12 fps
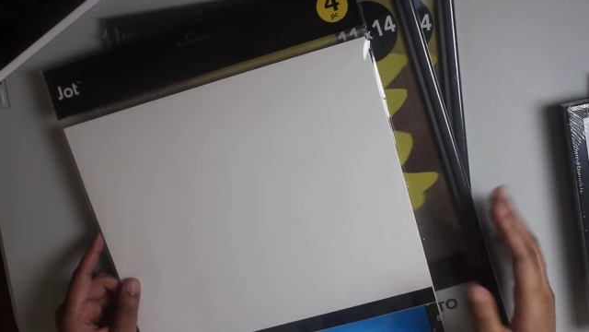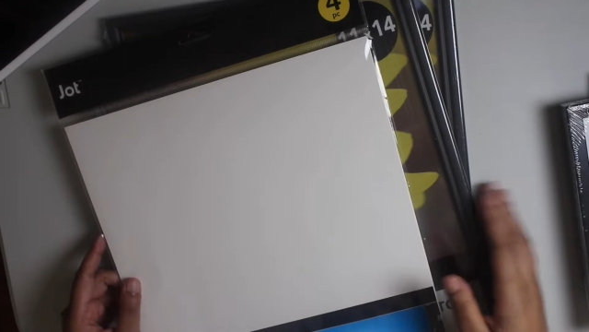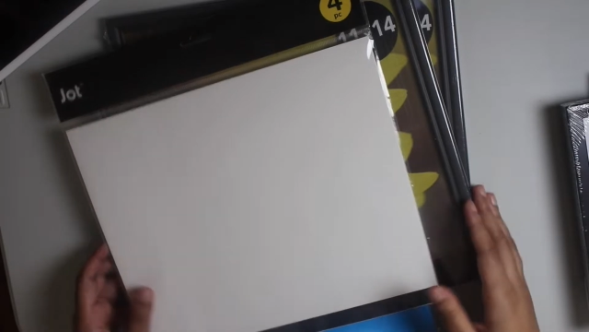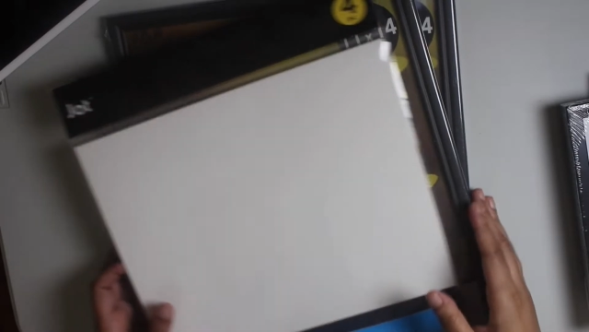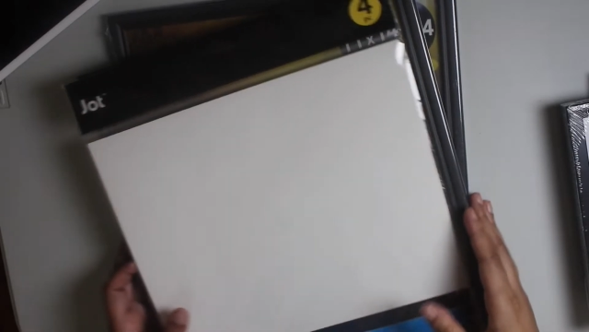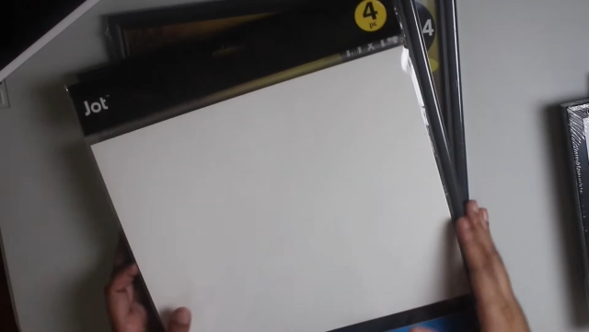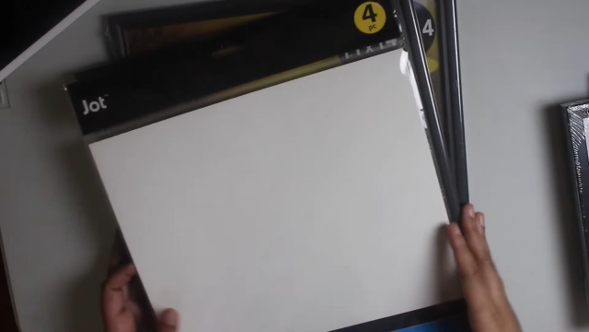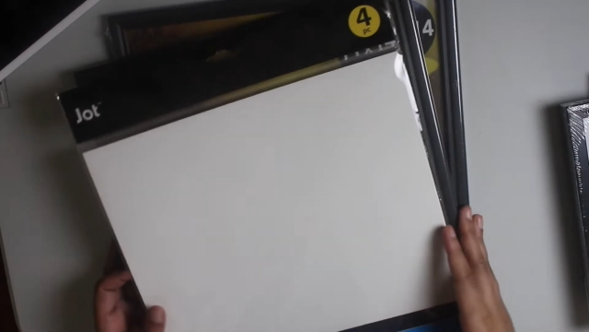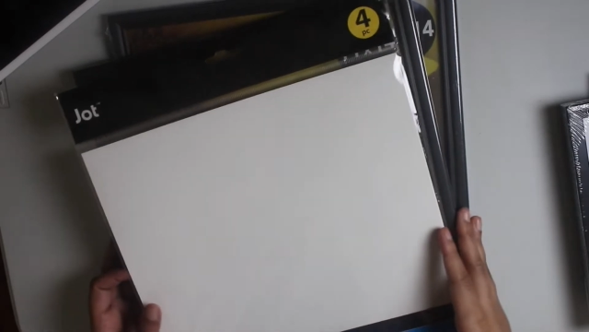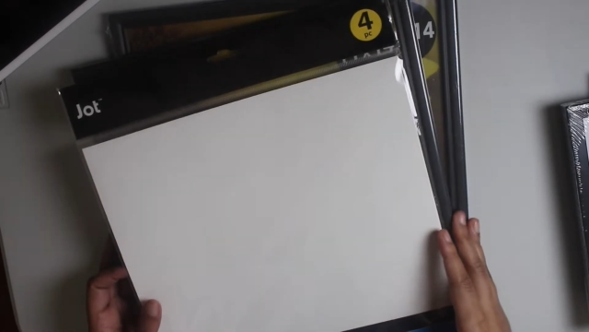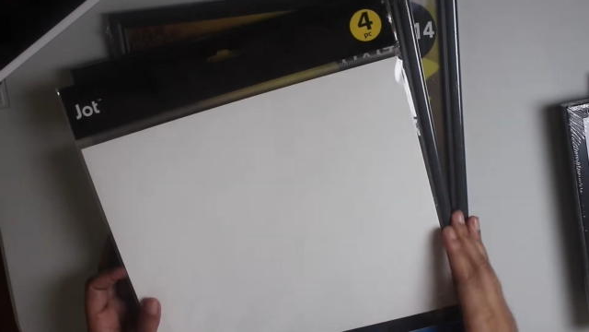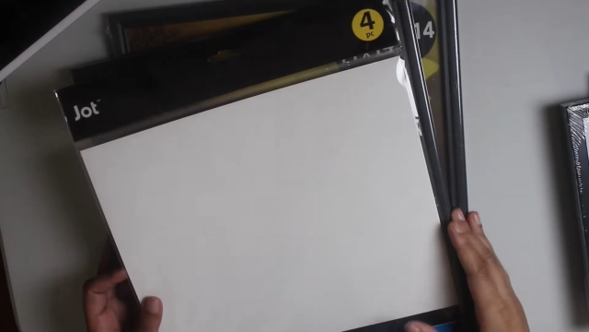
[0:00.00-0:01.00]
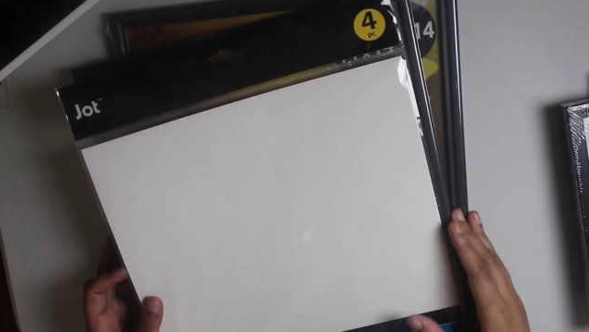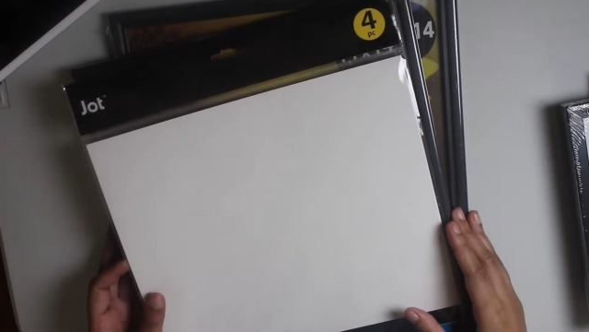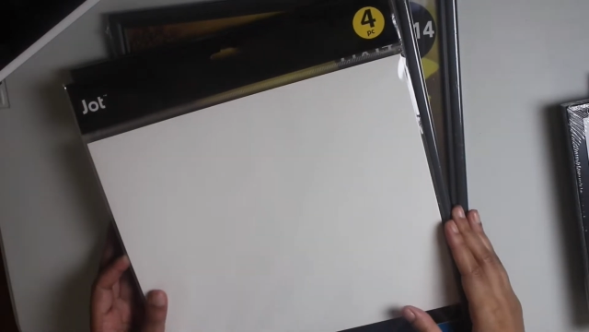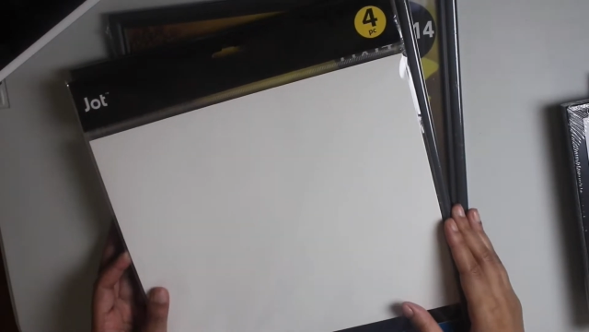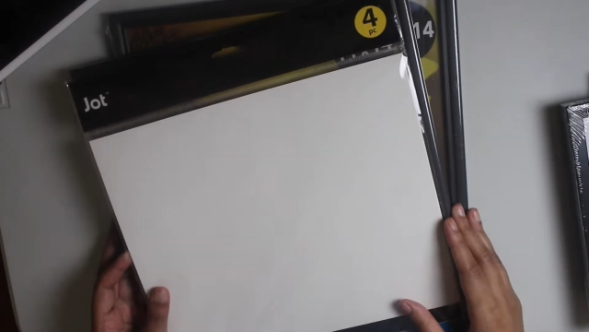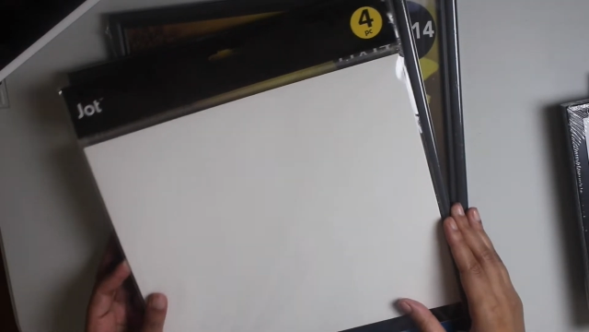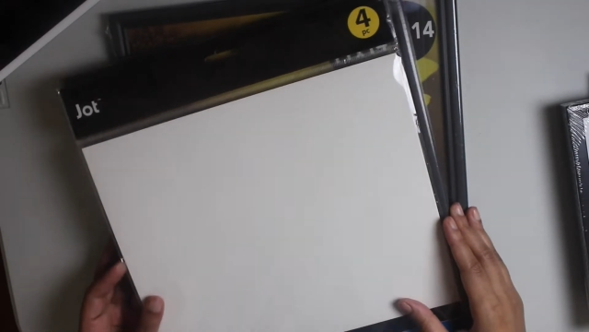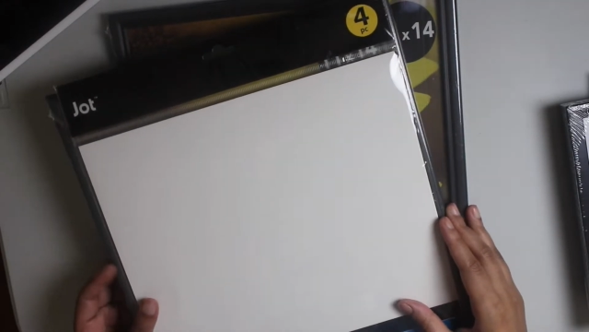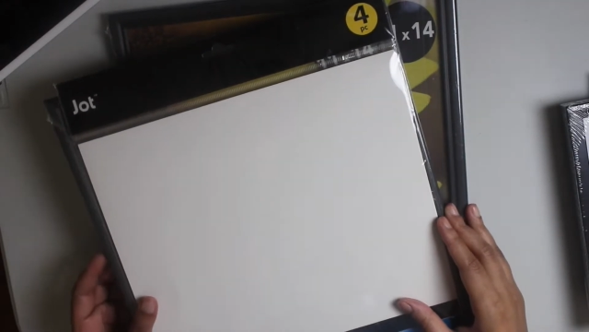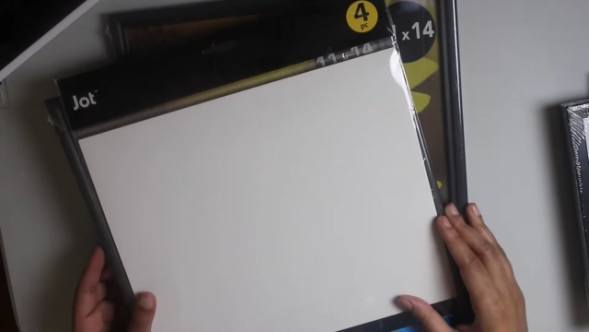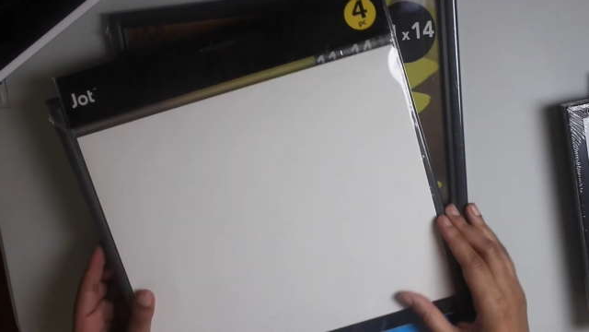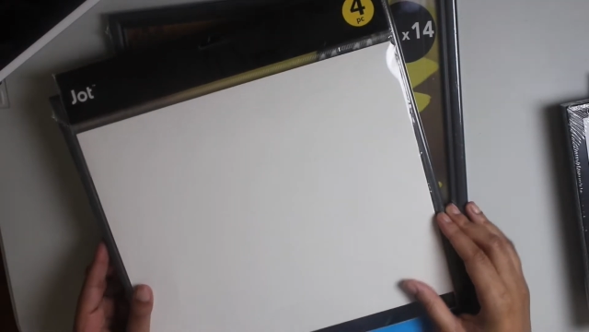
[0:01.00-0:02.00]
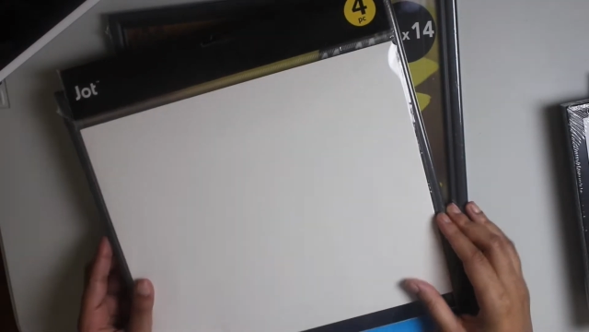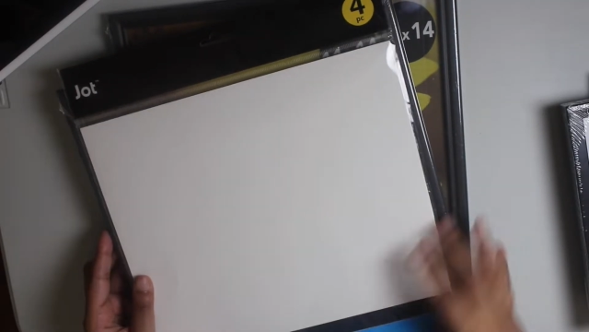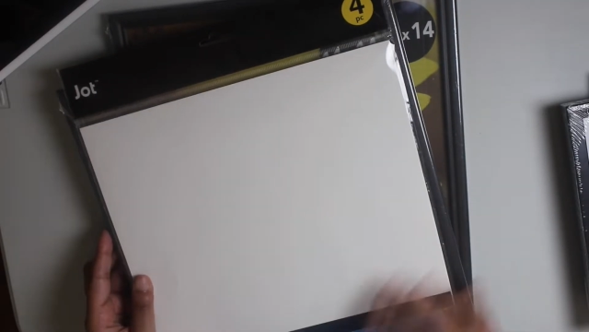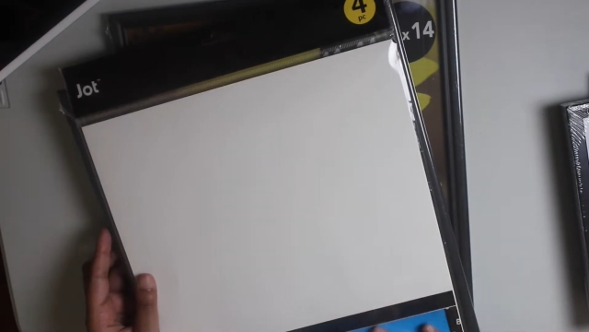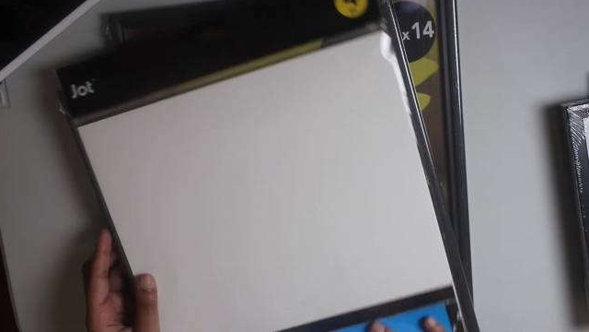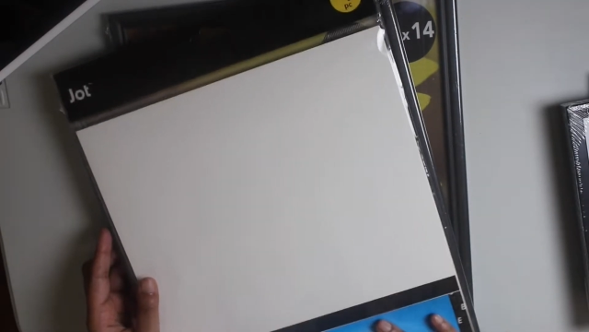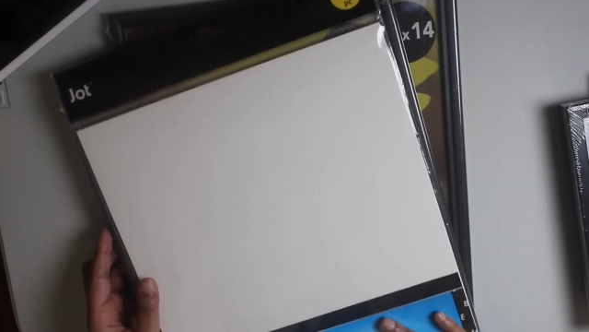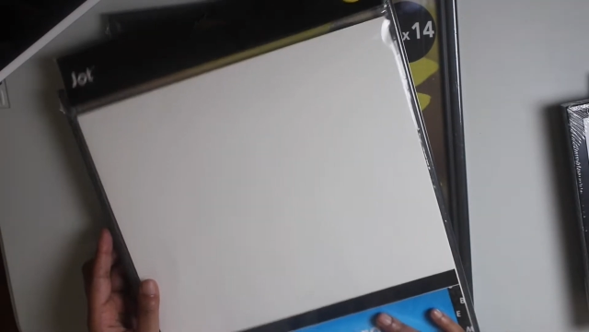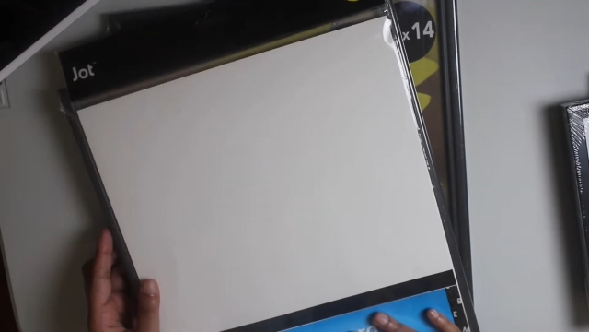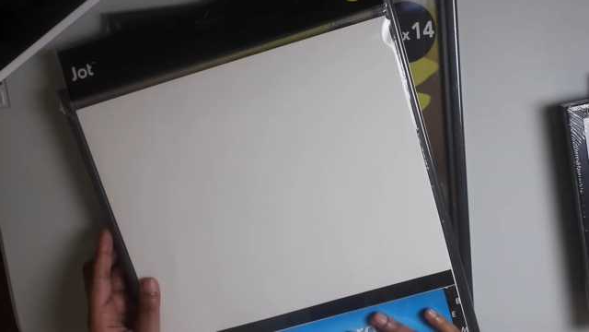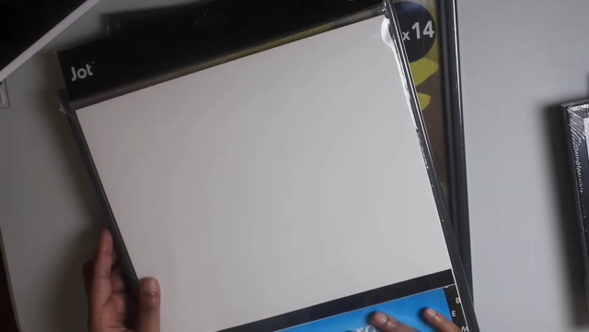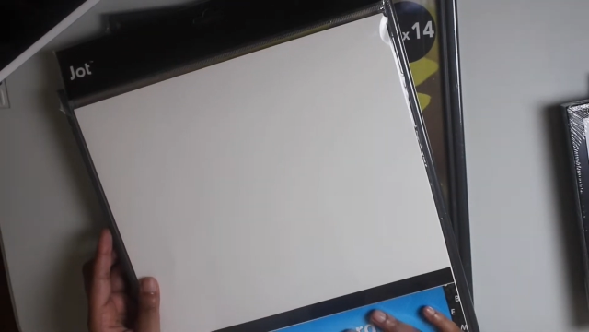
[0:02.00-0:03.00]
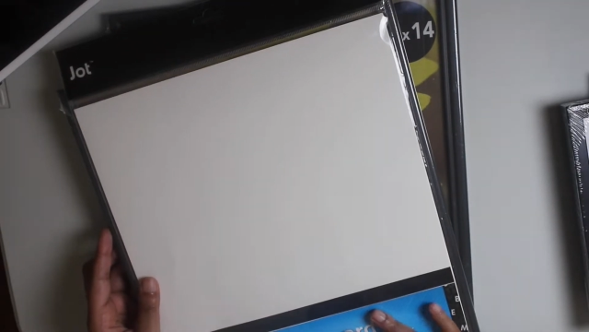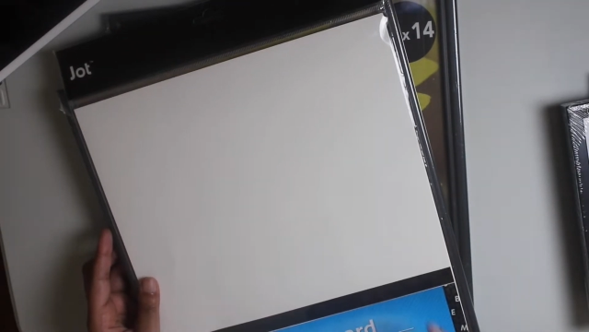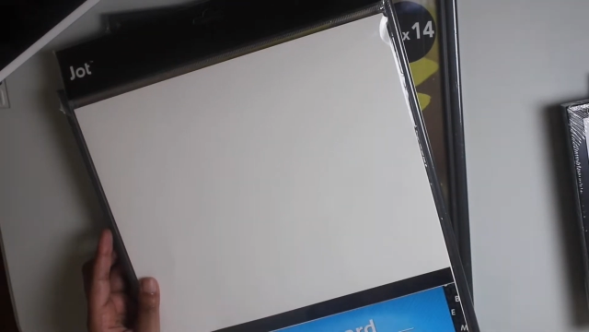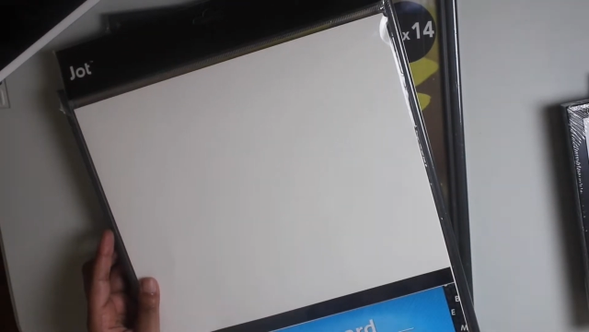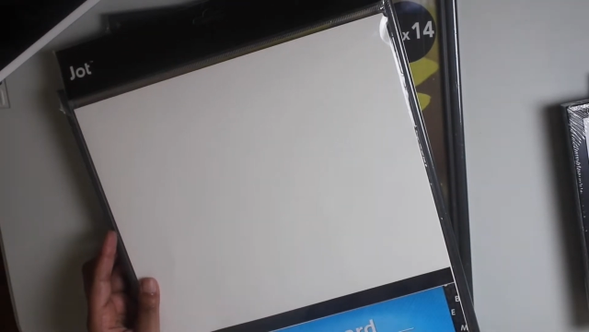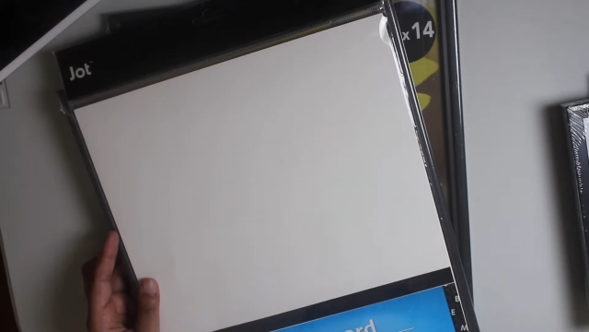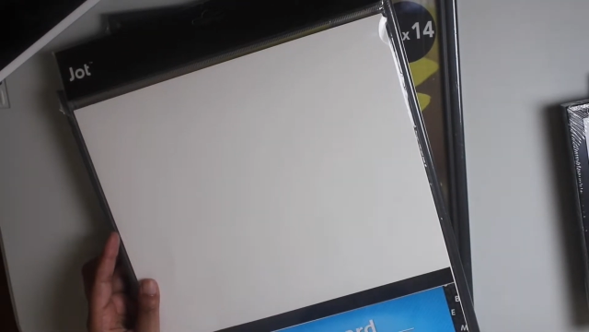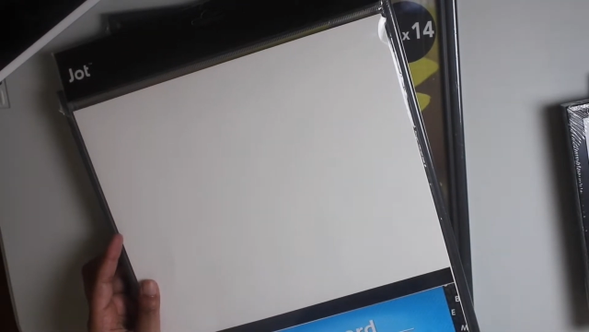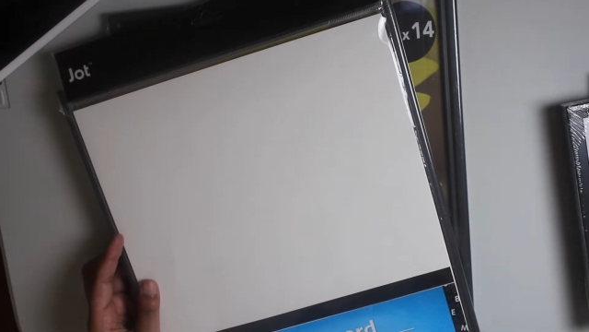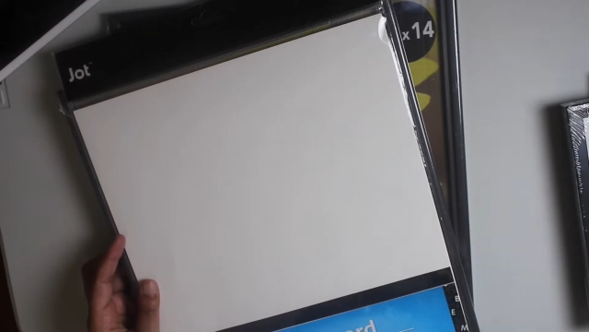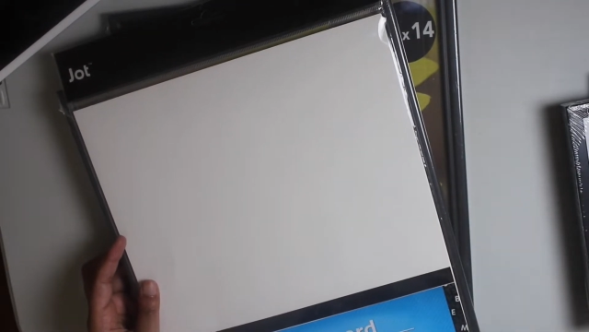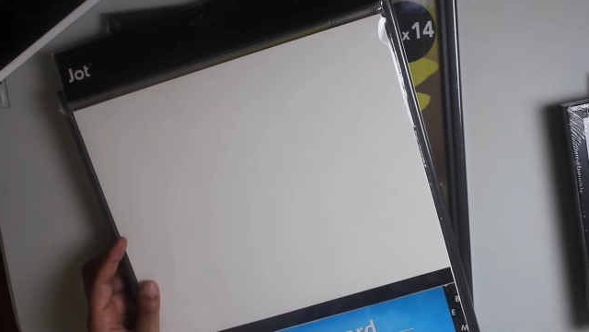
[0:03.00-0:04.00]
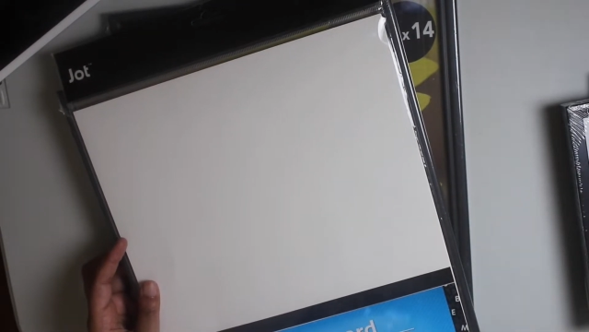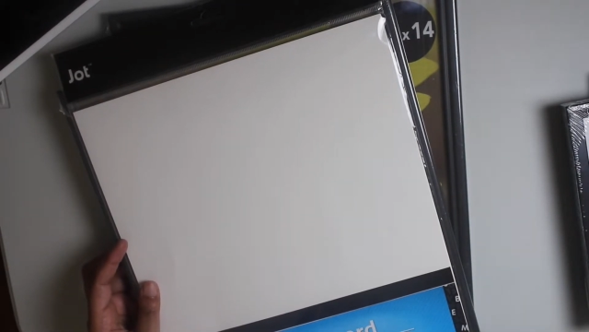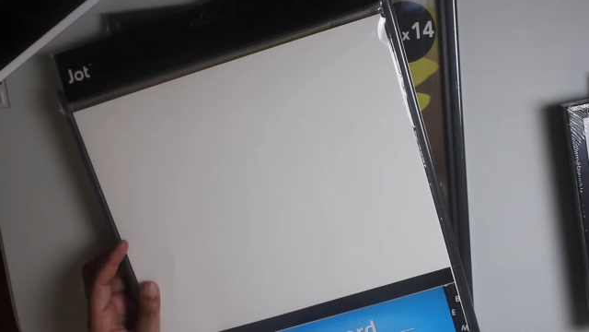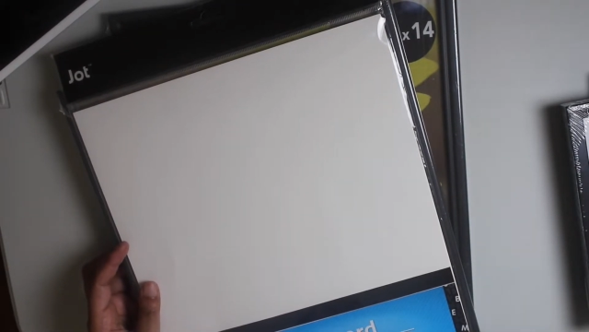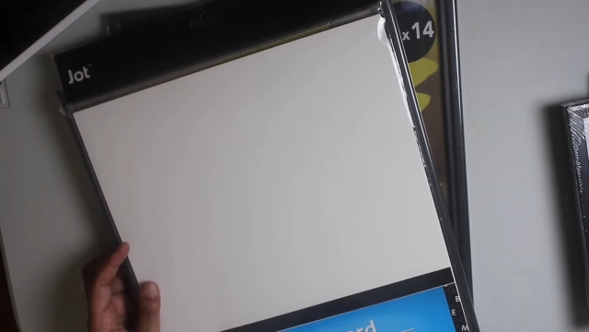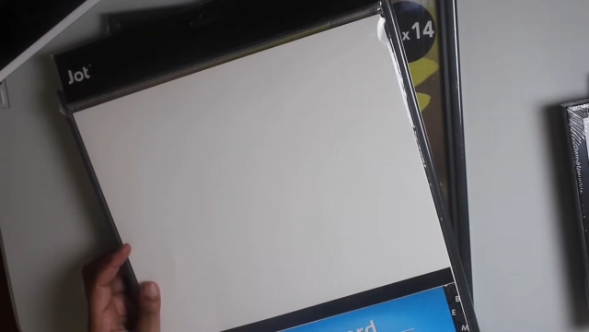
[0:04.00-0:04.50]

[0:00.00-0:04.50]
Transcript: No face is visible, so there are no lips to read.